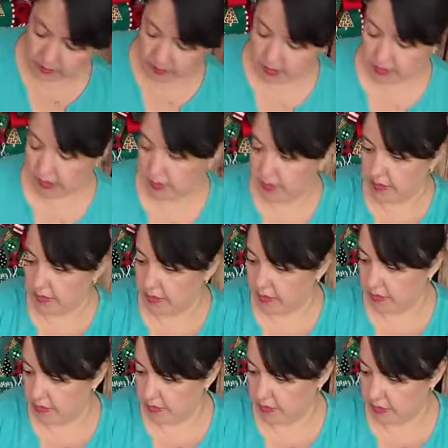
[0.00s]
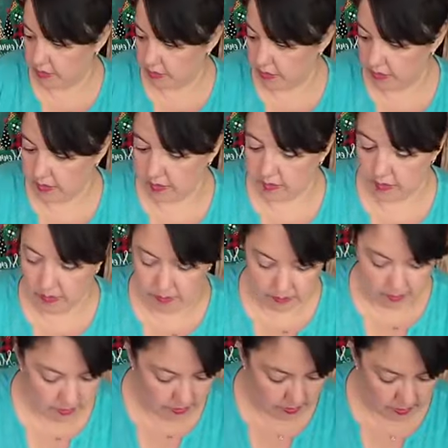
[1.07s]
in and
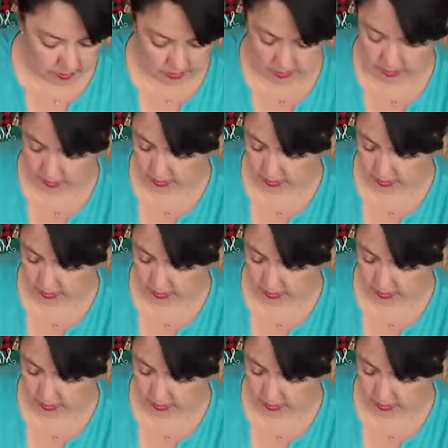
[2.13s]
we thought,